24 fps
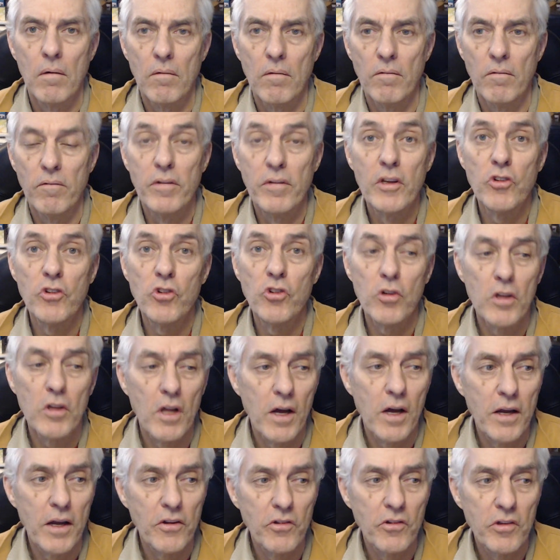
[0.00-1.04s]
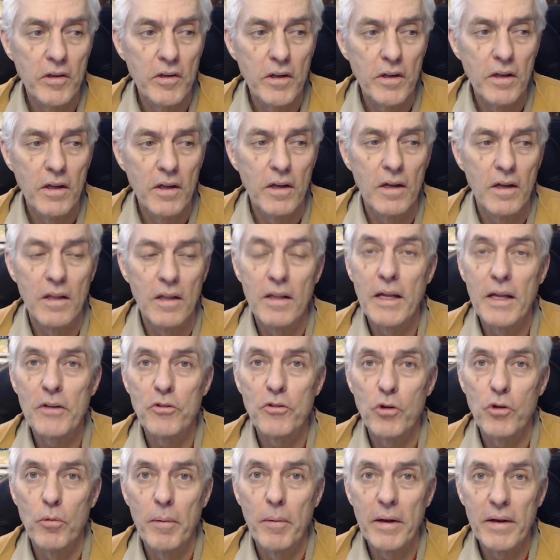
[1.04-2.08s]
Visualizing
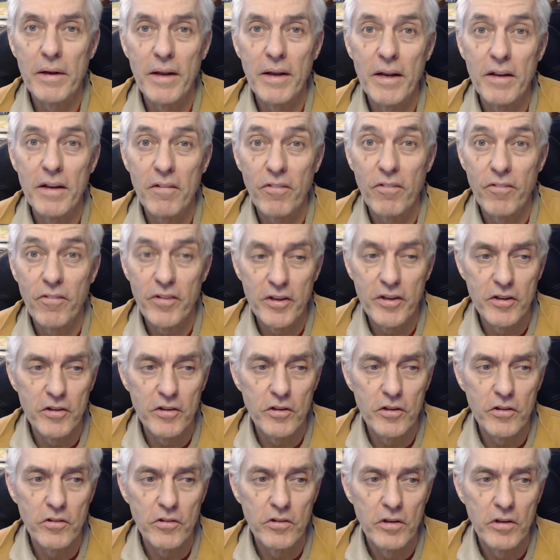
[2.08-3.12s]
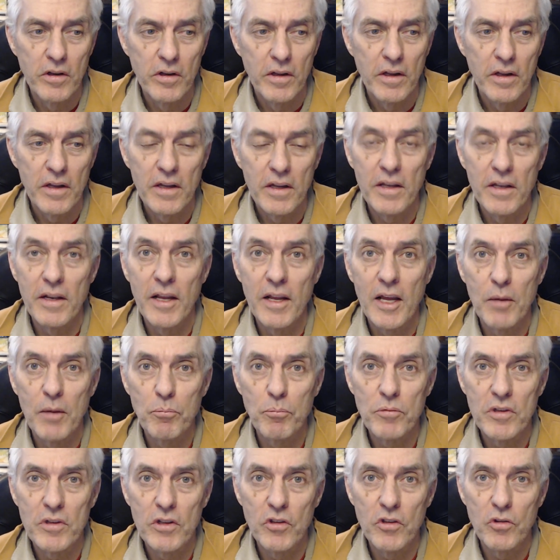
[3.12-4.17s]
electromagnetic fields in
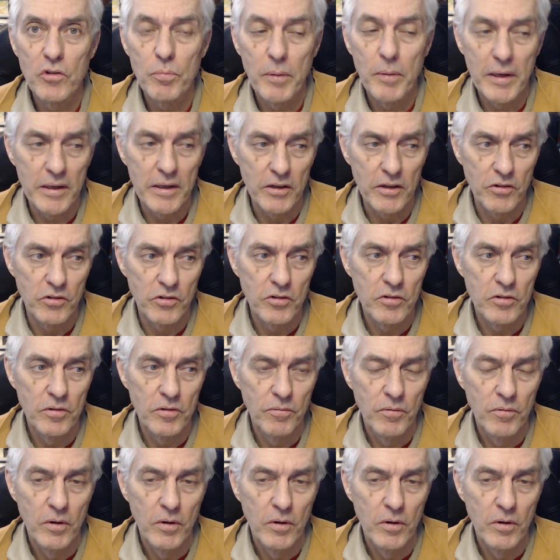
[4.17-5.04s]
empty space.